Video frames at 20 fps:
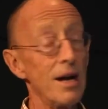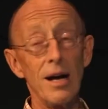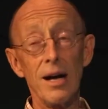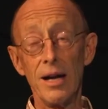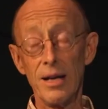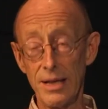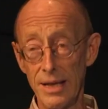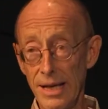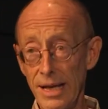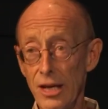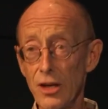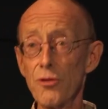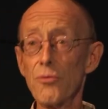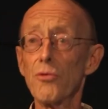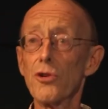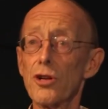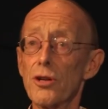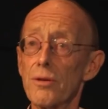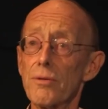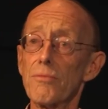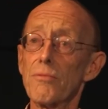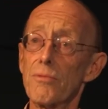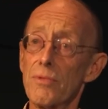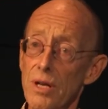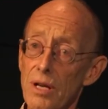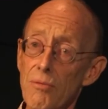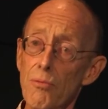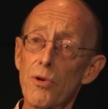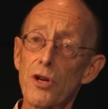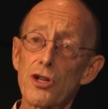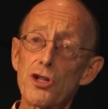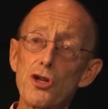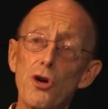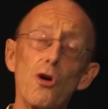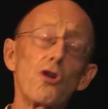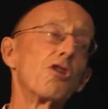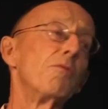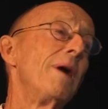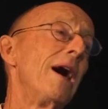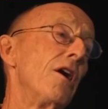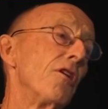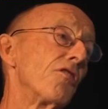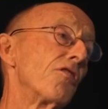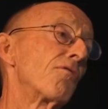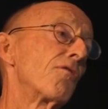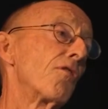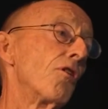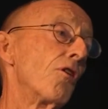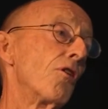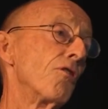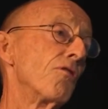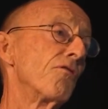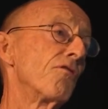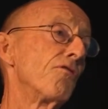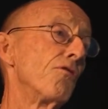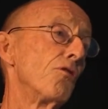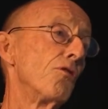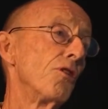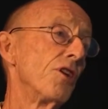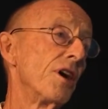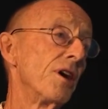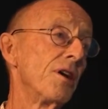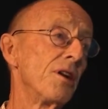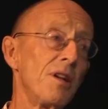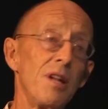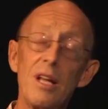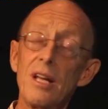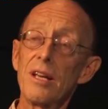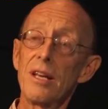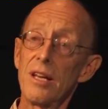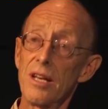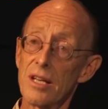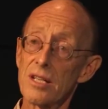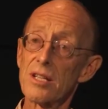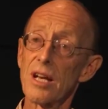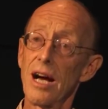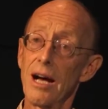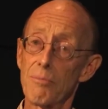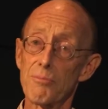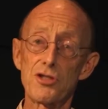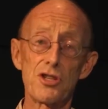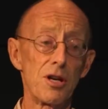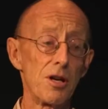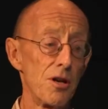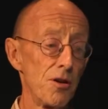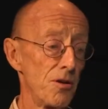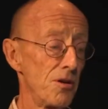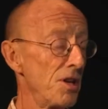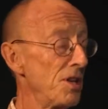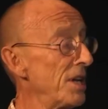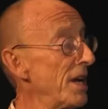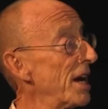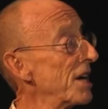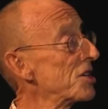Ian will talk about the flora and fauna. He is absolutely the